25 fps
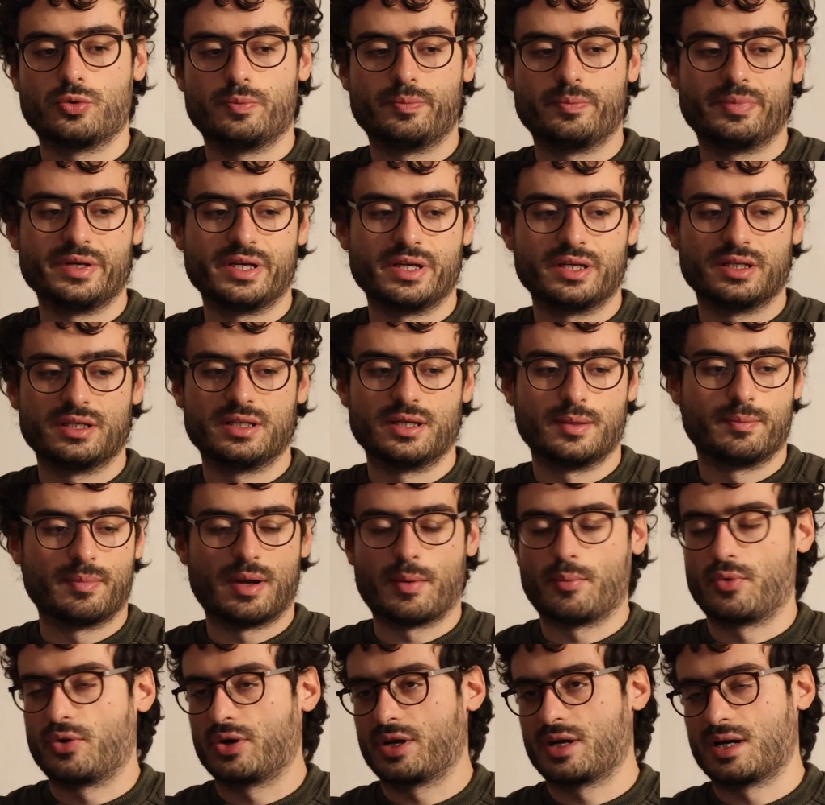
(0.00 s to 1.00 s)
could be the
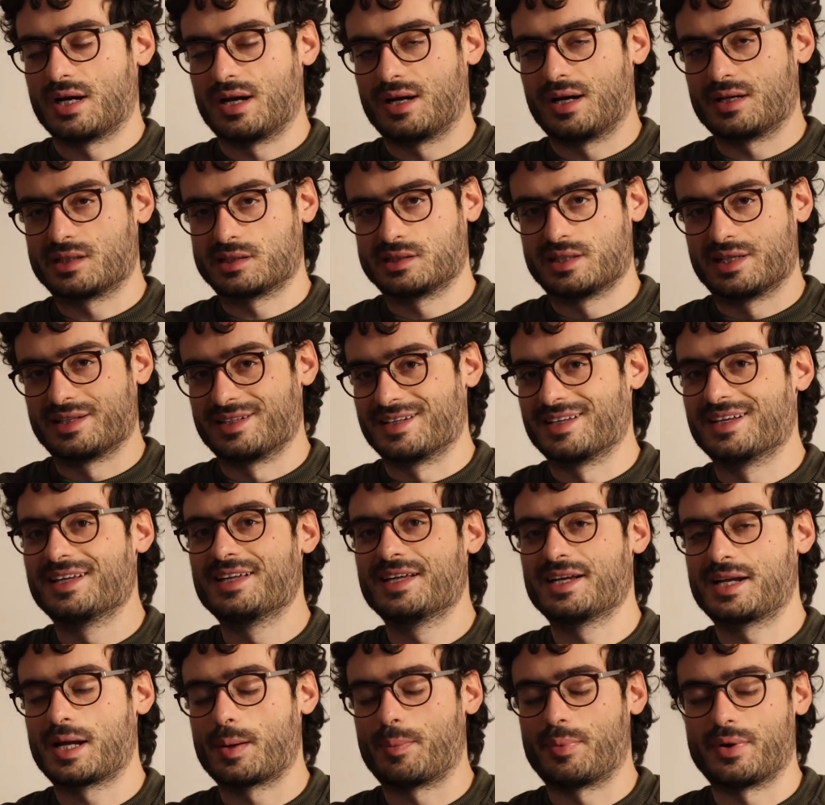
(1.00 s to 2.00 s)
memory card and the
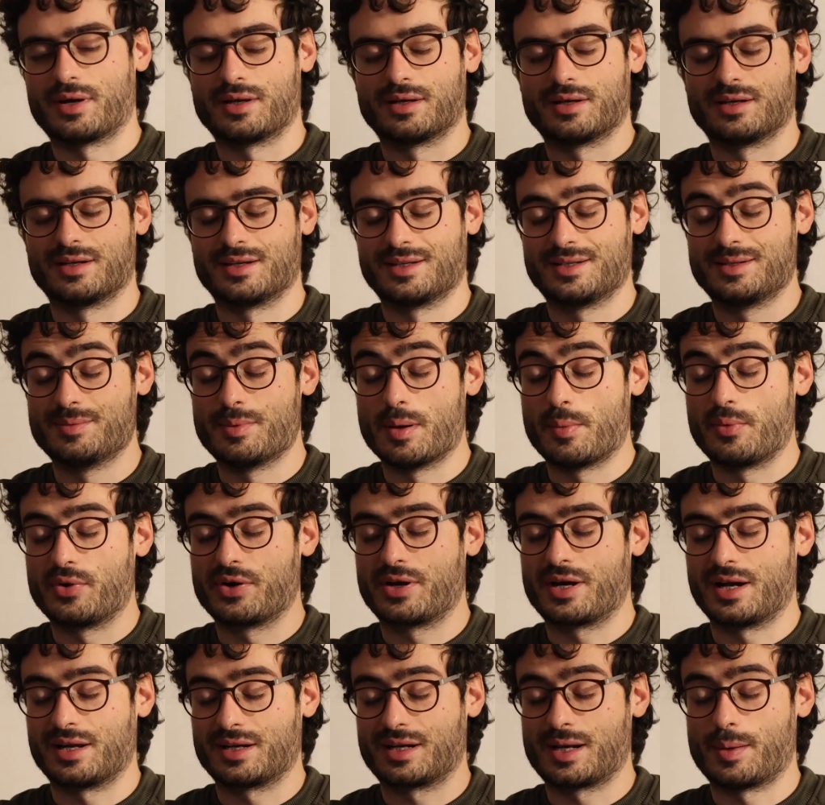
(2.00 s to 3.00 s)

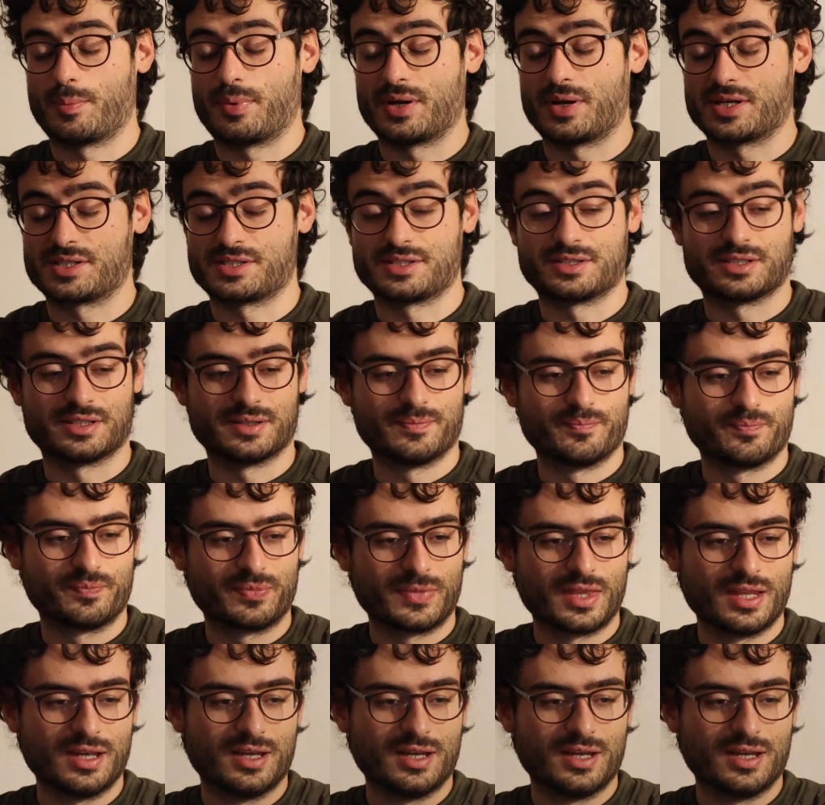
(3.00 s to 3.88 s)
memory card capacity,